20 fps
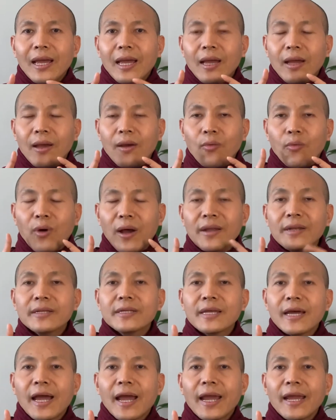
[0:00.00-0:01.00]
one
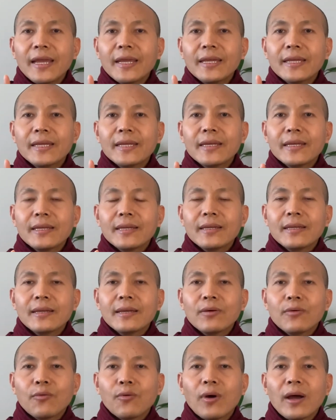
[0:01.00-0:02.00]
time,
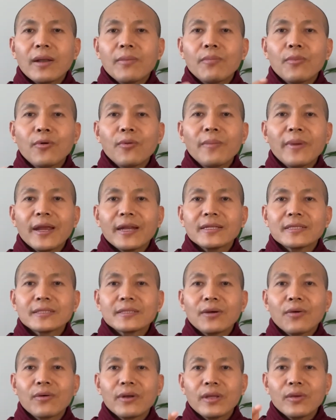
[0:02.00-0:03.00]
one moment,
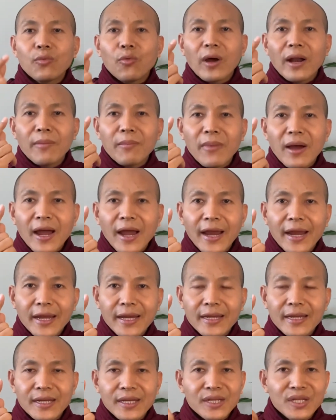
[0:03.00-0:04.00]
only one mind,
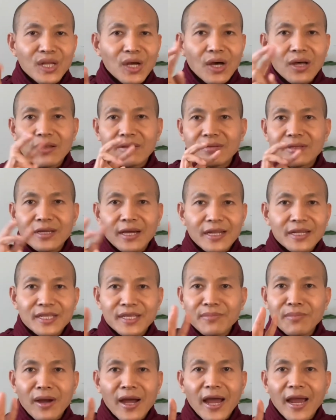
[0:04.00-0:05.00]
not 30
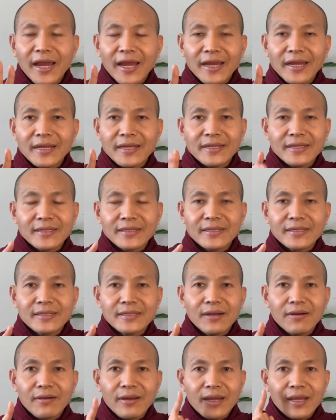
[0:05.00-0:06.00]
mind.
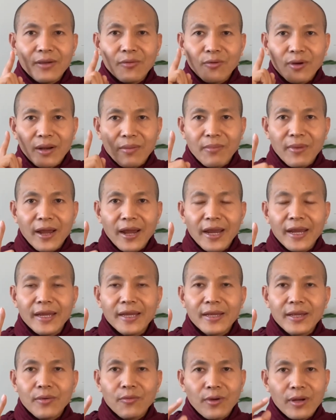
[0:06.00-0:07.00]
Okay, one mind.
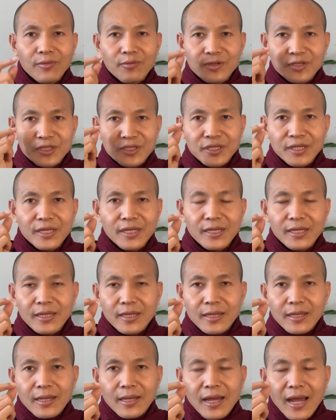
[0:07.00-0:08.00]
When we see
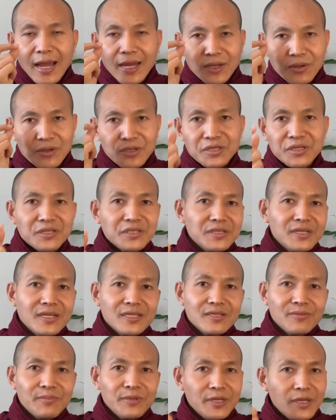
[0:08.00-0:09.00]
eye consciousness,
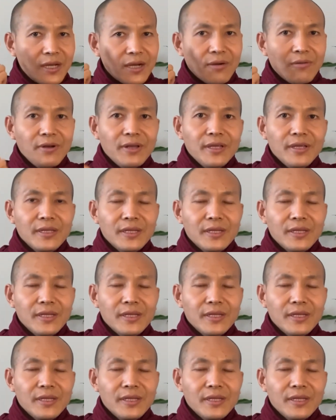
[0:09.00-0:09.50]
pia only,